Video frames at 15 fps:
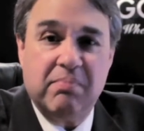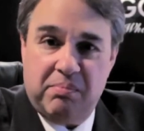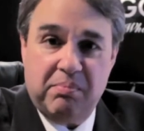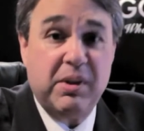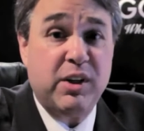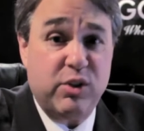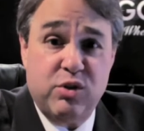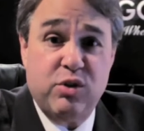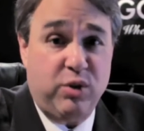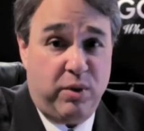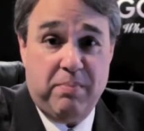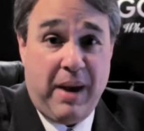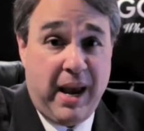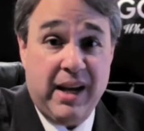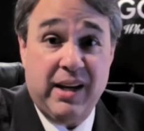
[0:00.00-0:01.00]
because you're a
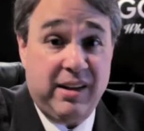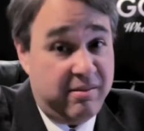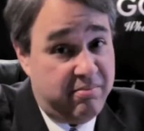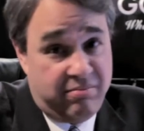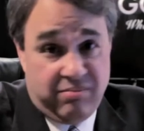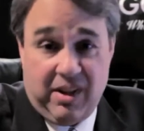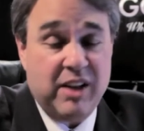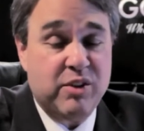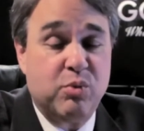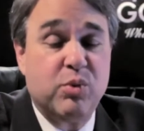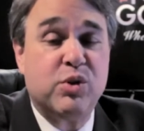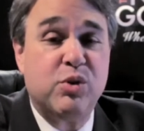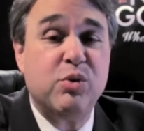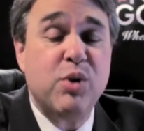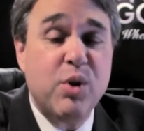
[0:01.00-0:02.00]
bank and that's
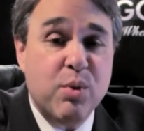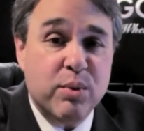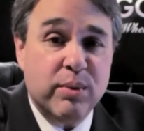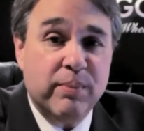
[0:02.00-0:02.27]
what you do.